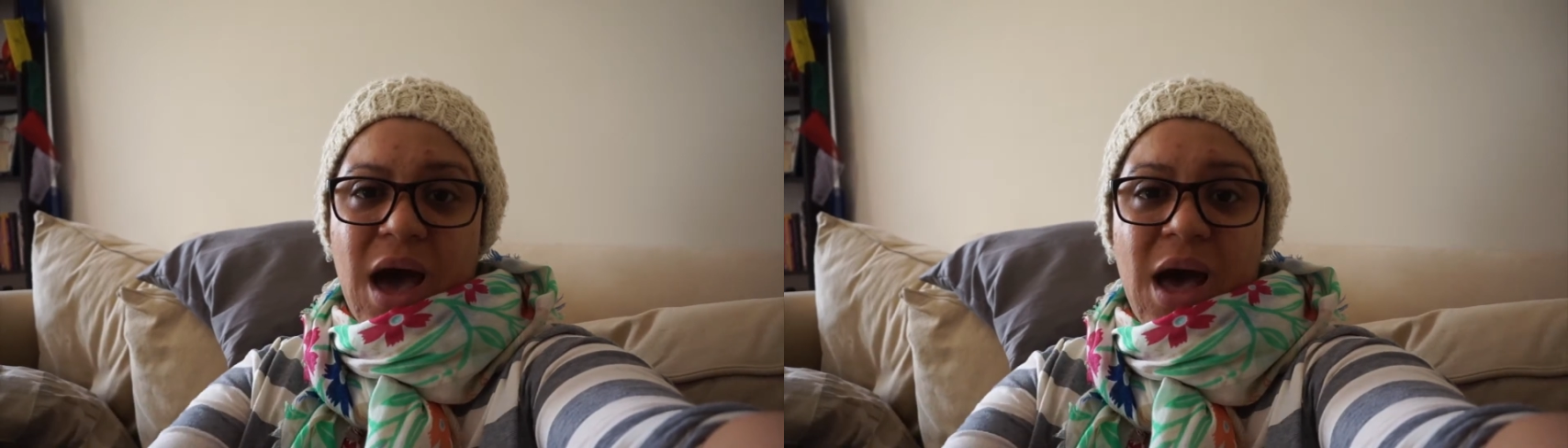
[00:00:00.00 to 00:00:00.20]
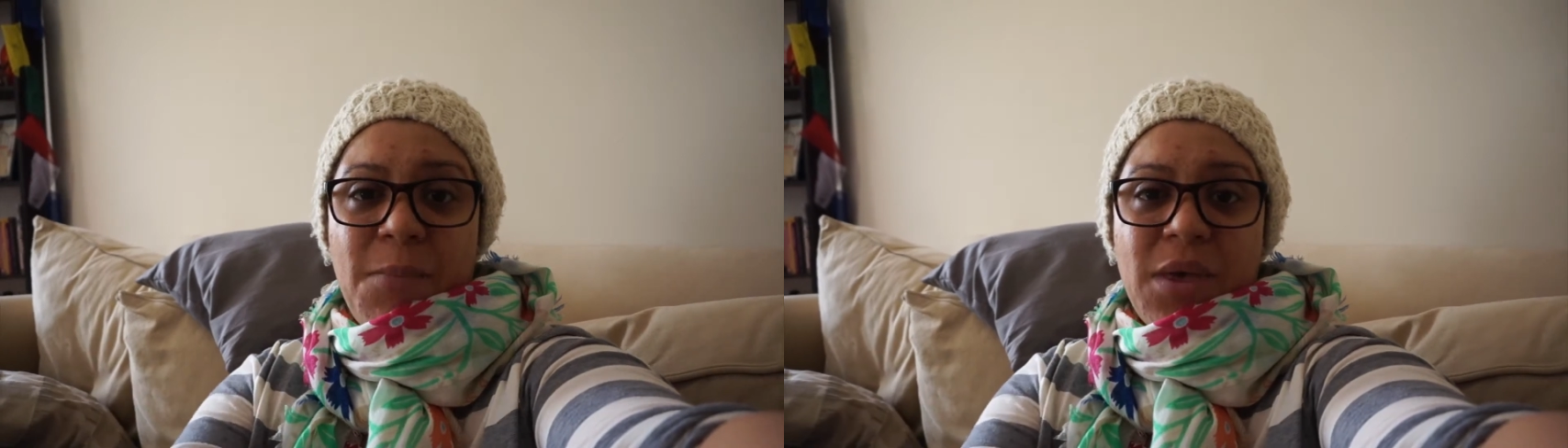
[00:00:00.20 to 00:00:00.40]

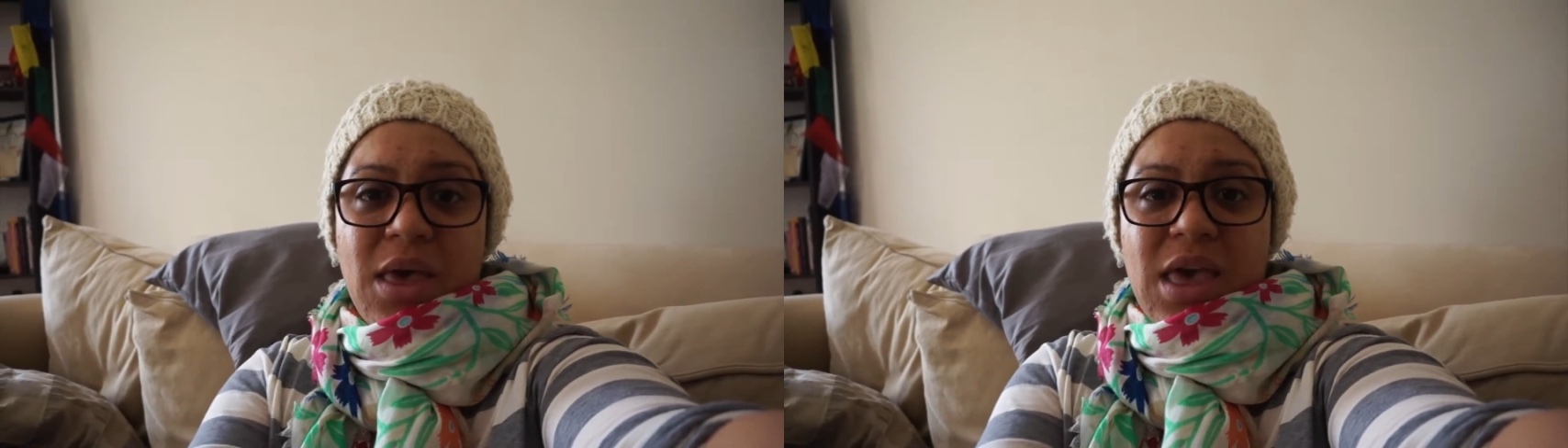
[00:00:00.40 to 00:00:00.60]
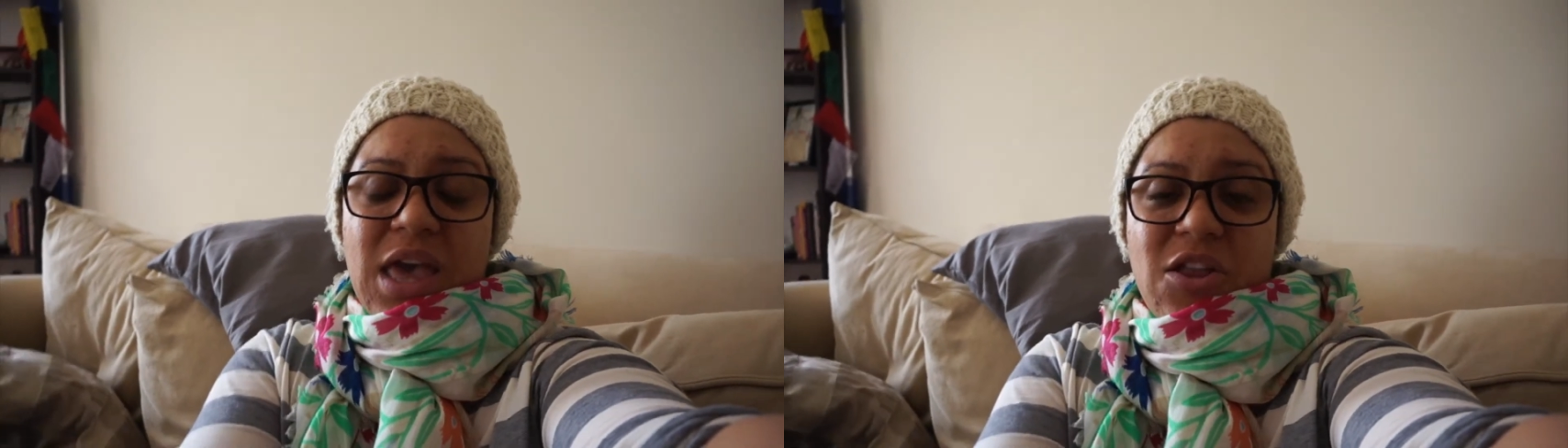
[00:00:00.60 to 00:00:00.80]
up
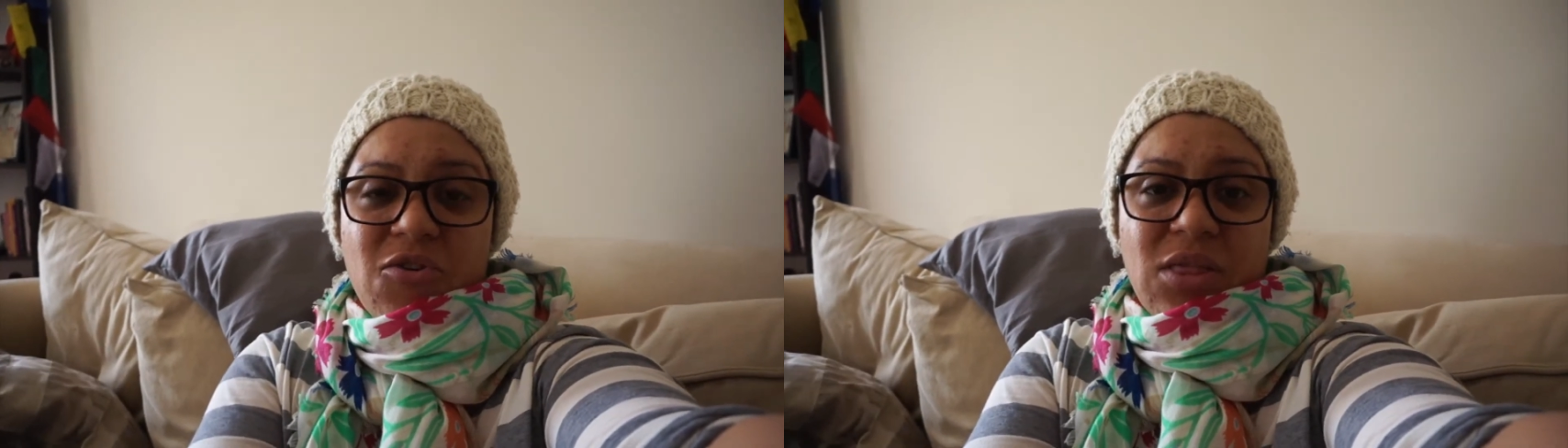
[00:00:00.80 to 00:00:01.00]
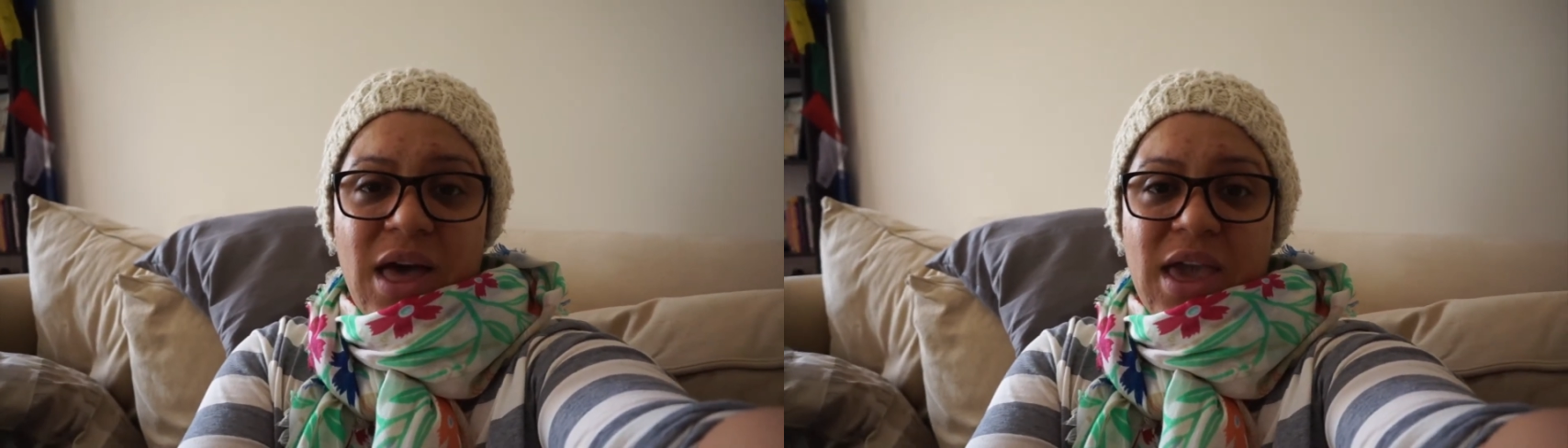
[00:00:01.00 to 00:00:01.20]
in
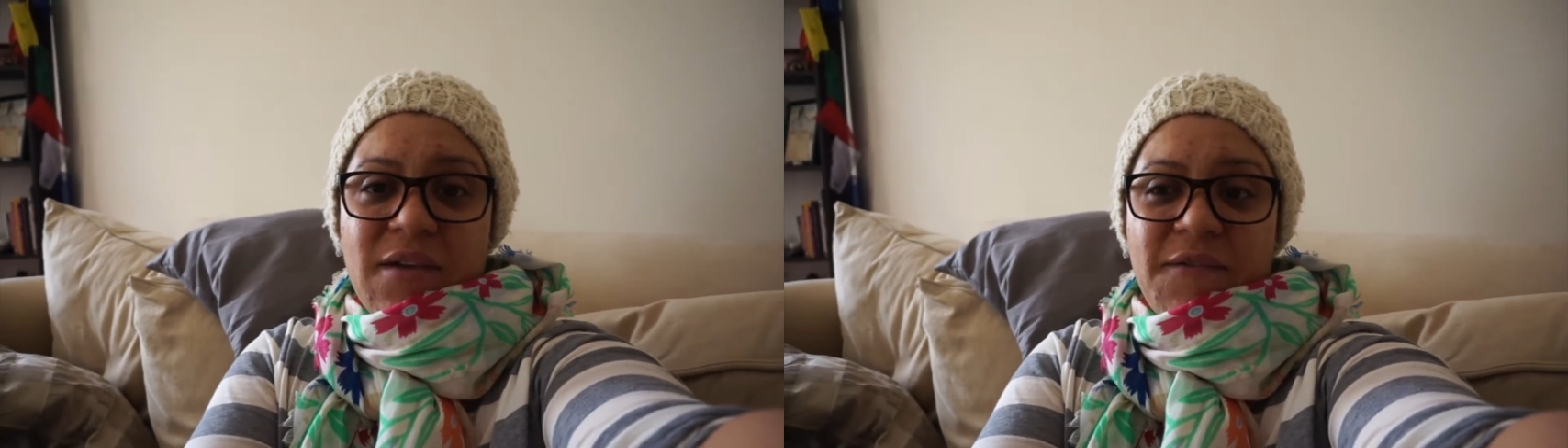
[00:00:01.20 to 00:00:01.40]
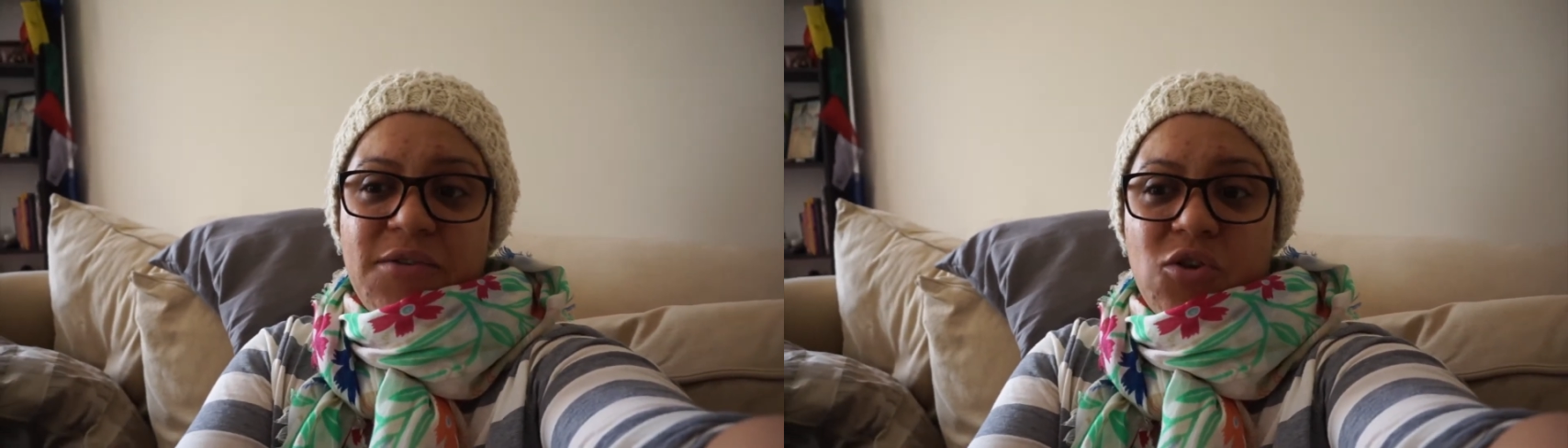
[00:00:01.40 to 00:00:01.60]
your life.